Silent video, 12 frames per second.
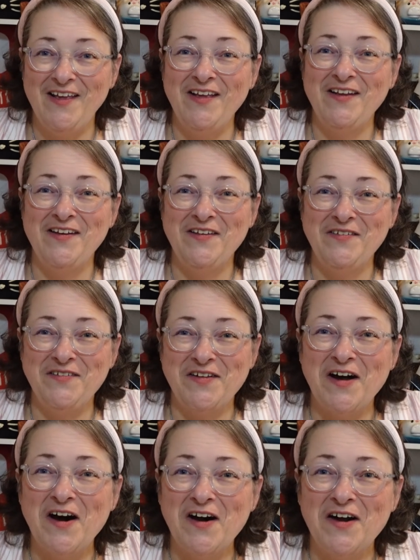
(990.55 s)
A new
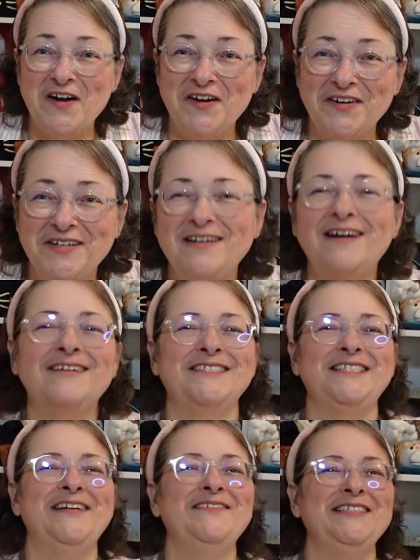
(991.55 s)
car. I'll
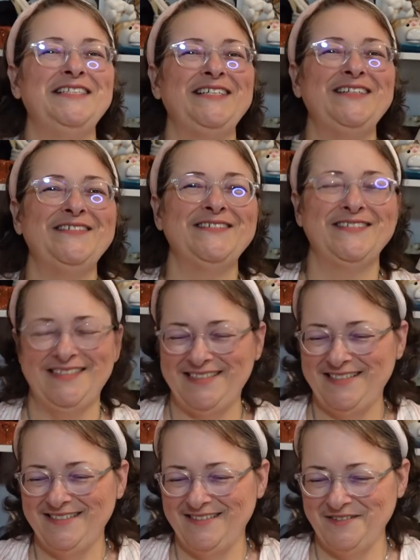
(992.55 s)
show it to you.
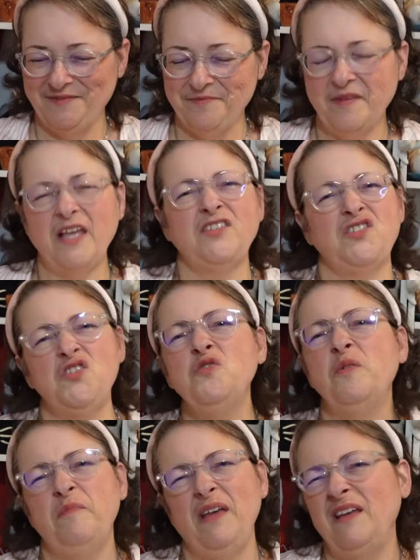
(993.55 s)
It's new
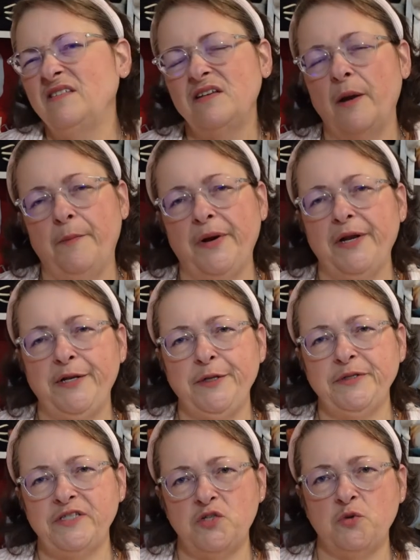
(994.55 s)
to me. It's not brand new.
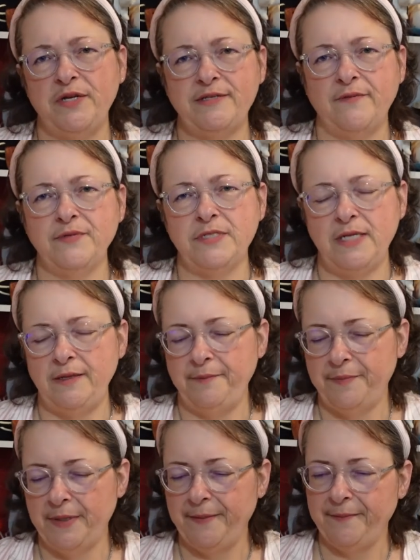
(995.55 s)
It's a twenty seventeen,
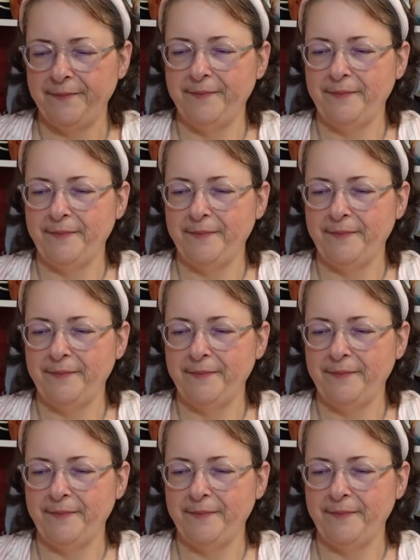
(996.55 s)
but...